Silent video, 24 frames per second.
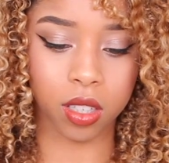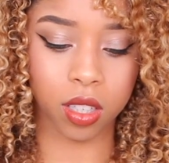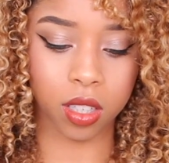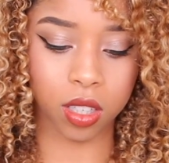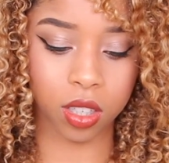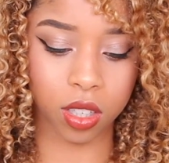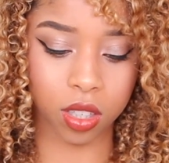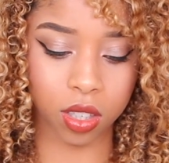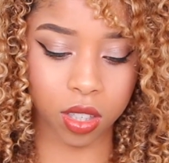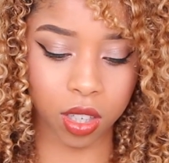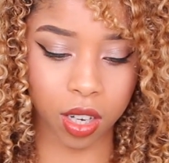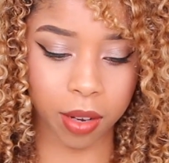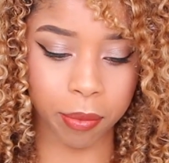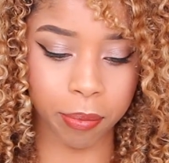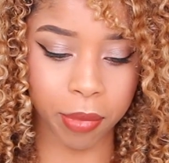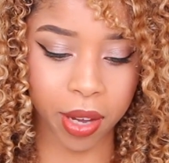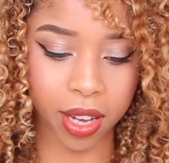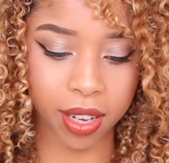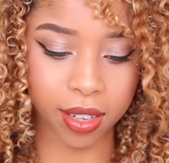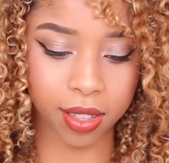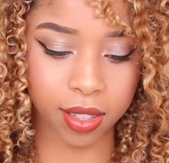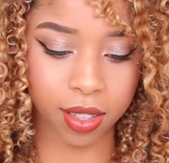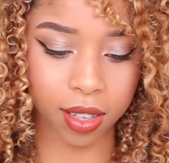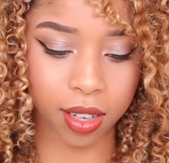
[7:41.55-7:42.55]
just like
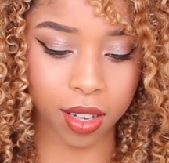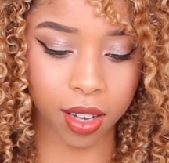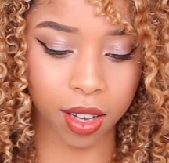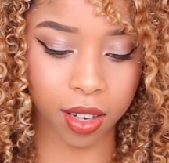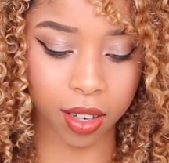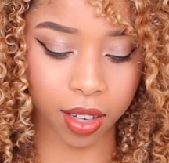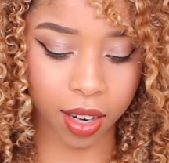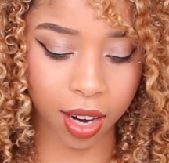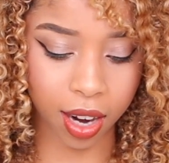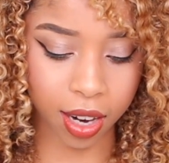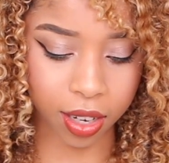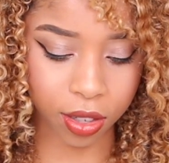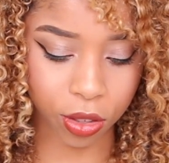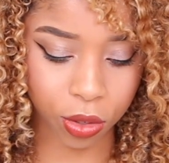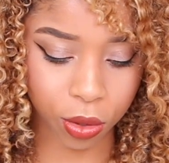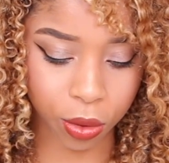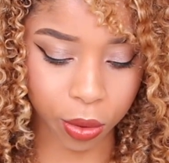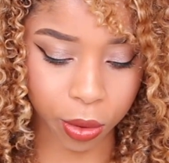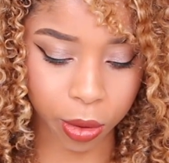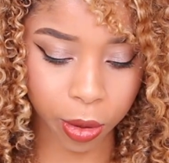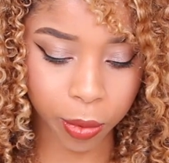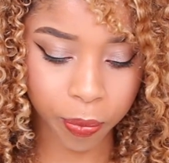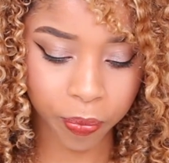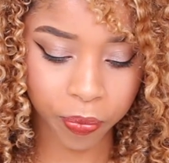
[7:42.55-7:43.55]
basic, like high
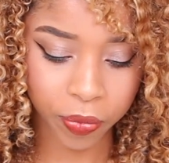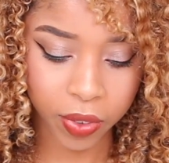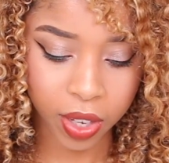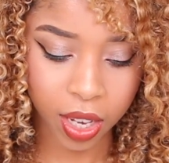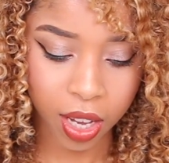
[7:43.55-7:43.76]
school.